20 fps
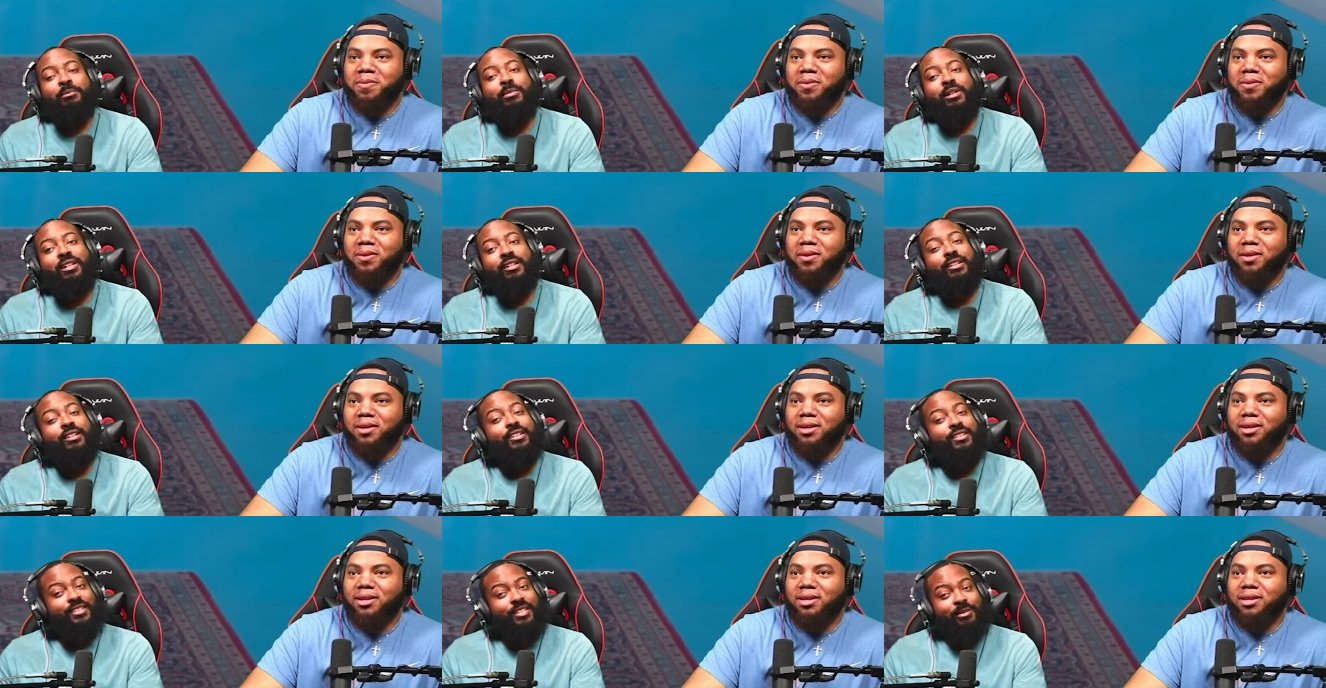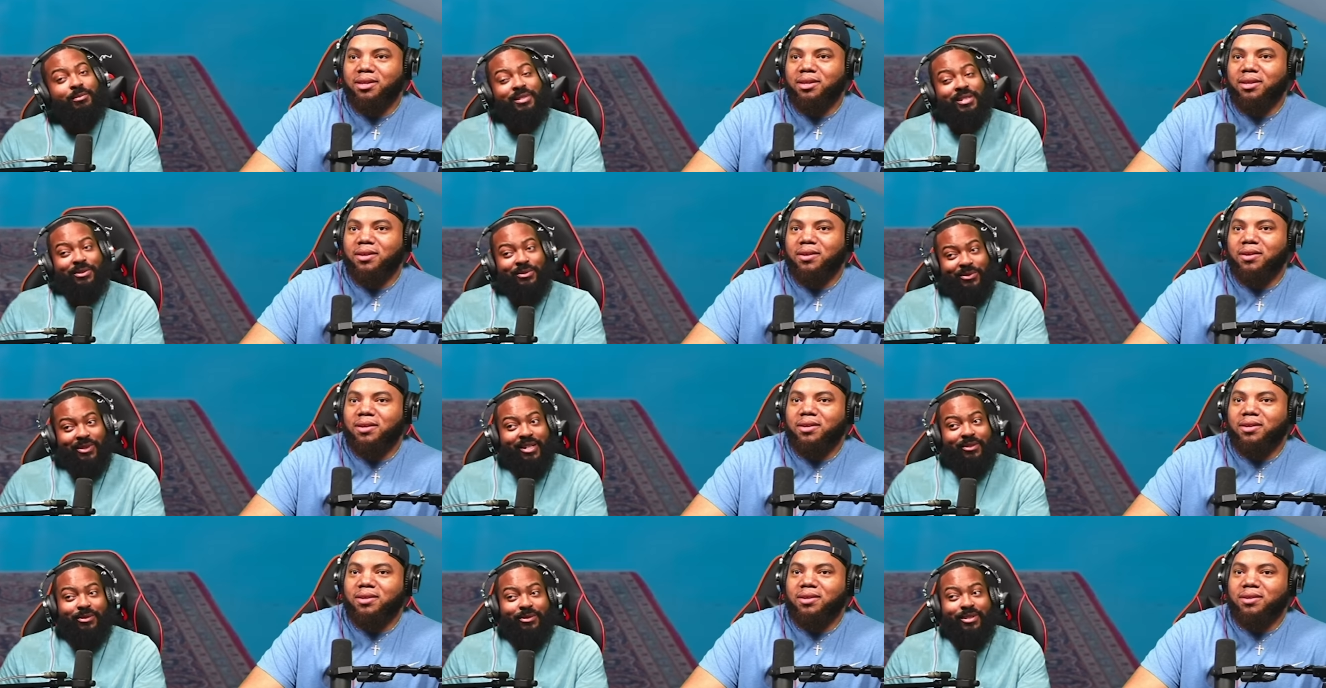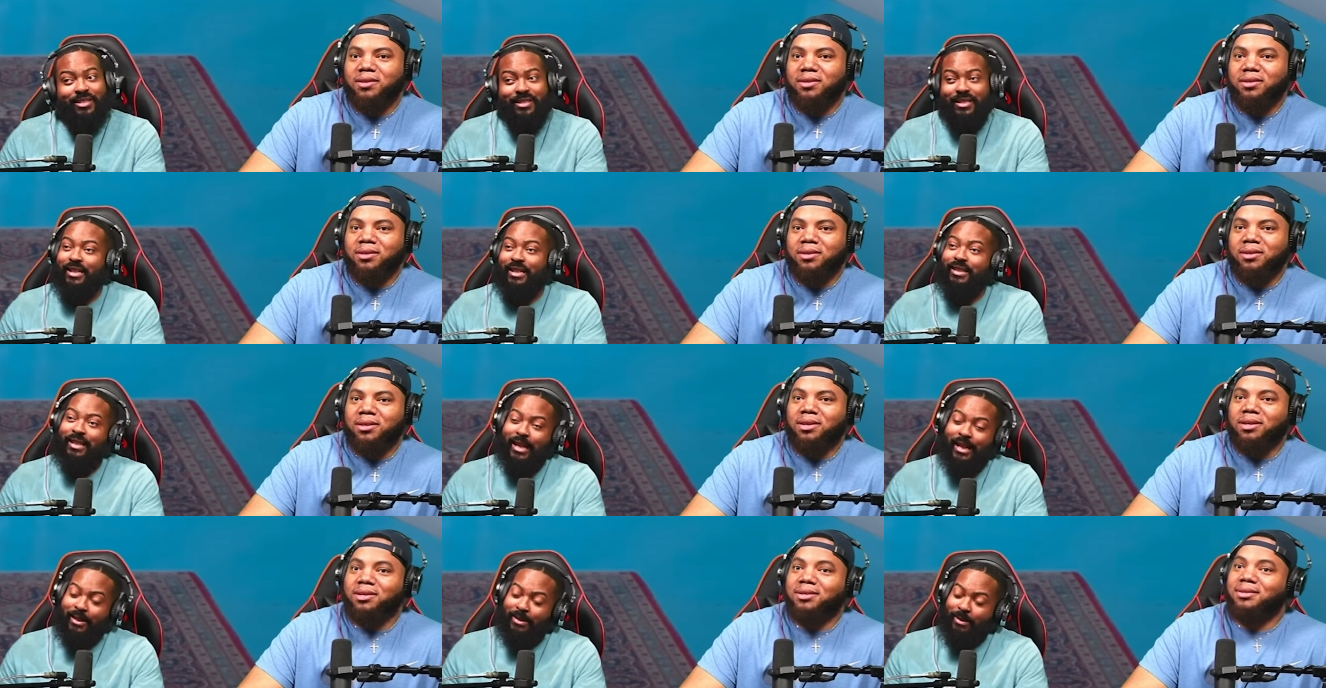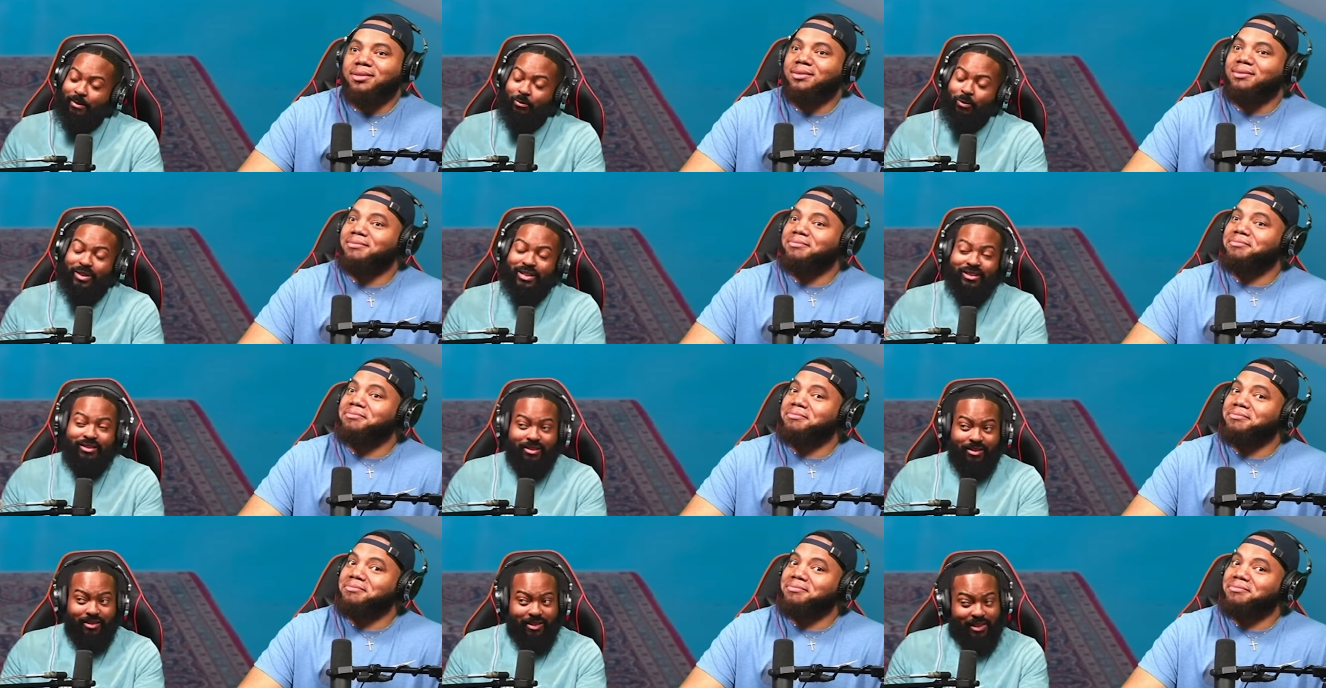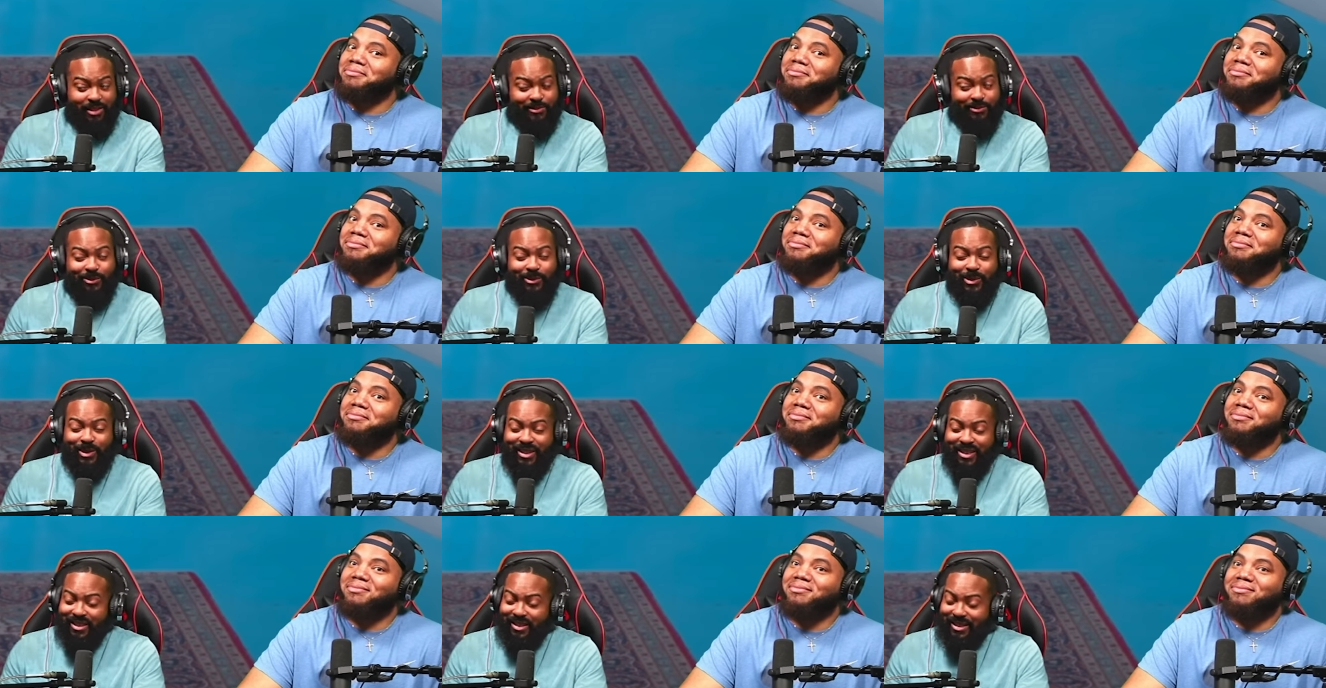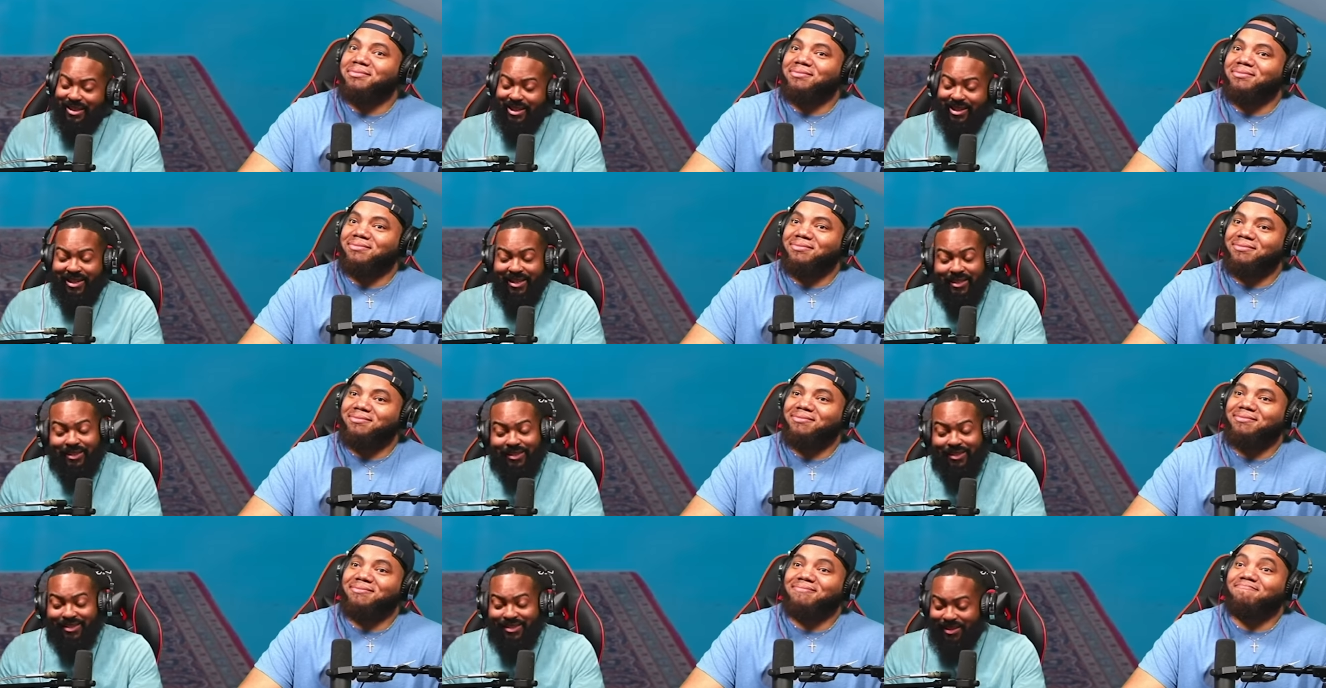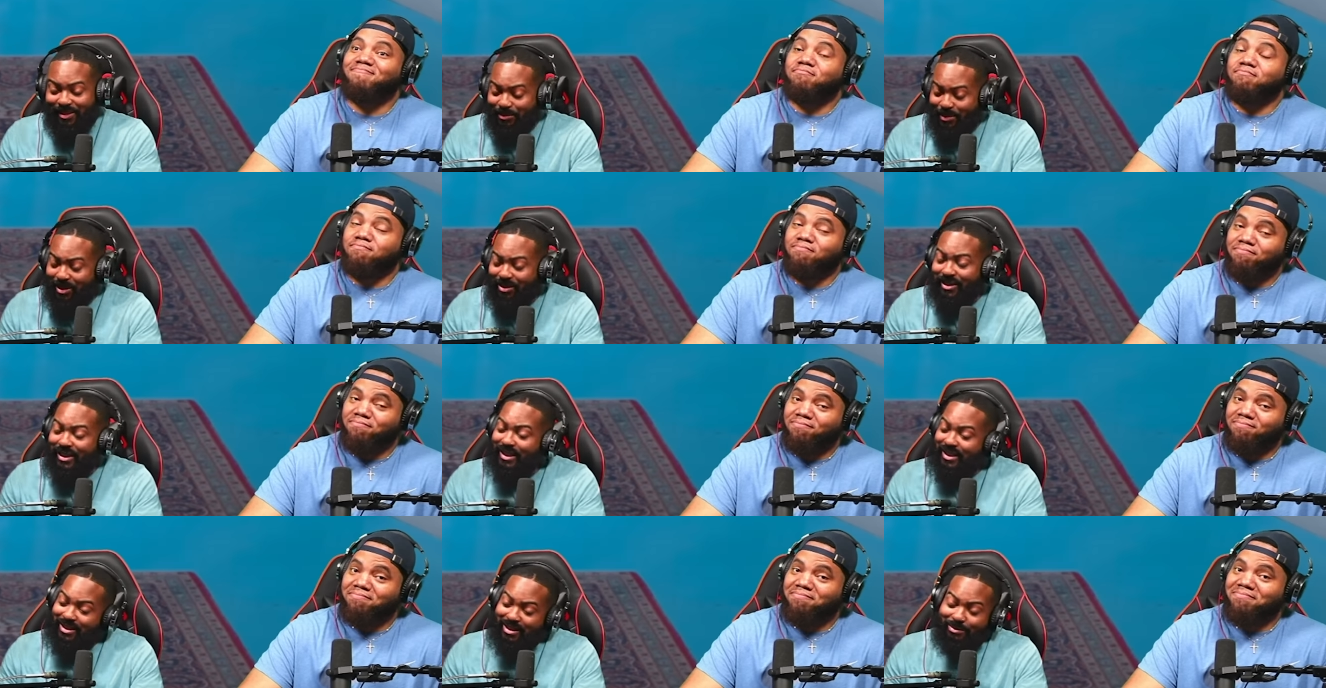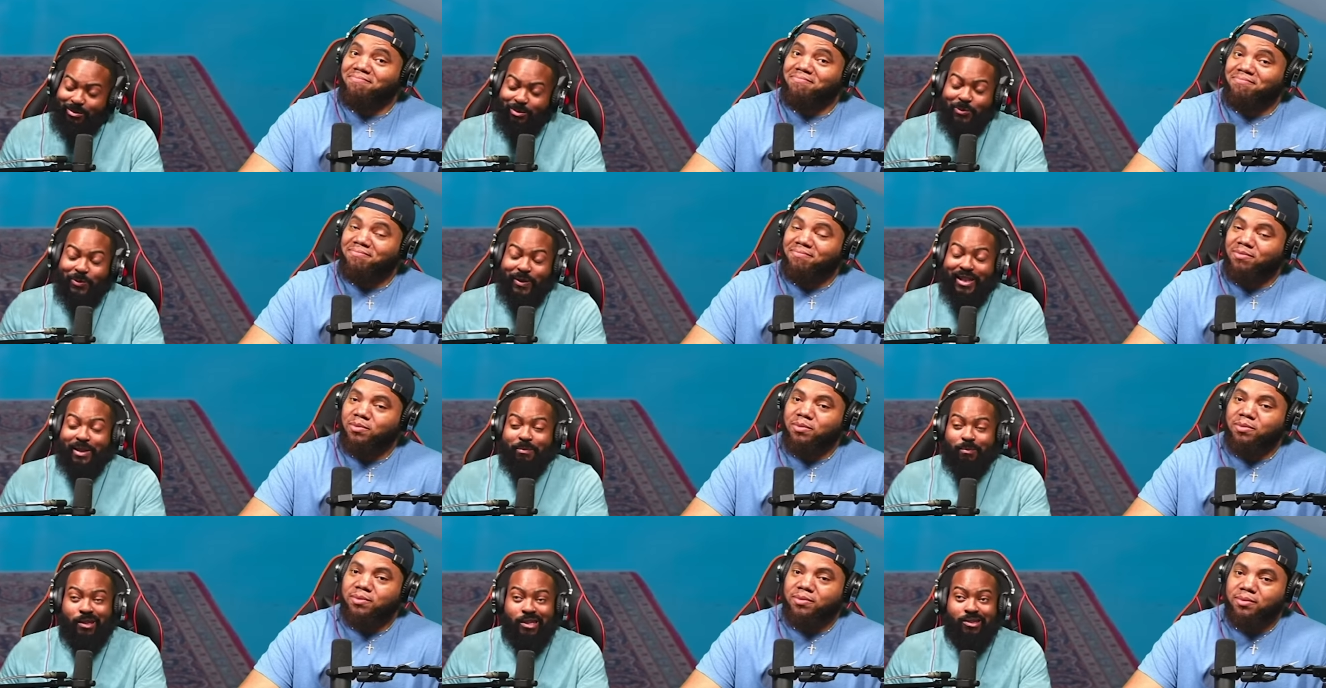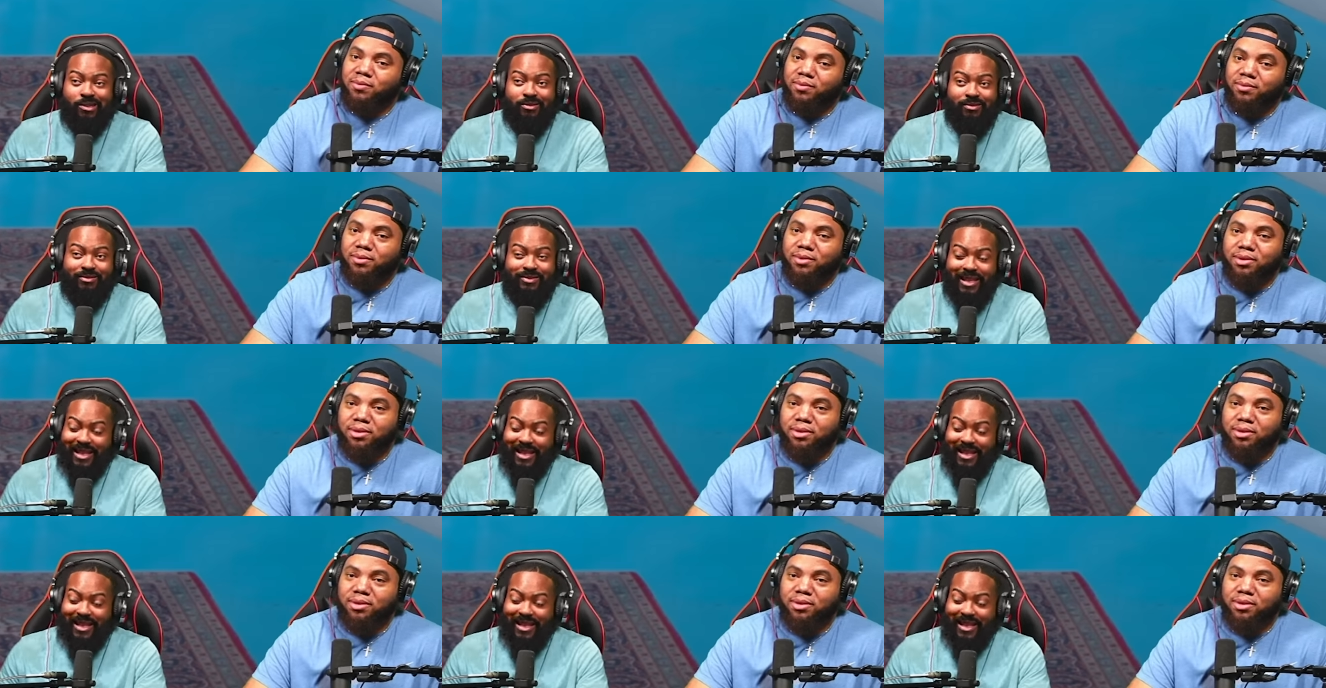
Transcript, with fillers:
Speaker 1: better than some of your favorites. They, they with the delivery and the energy, bro. They coming with it, bro.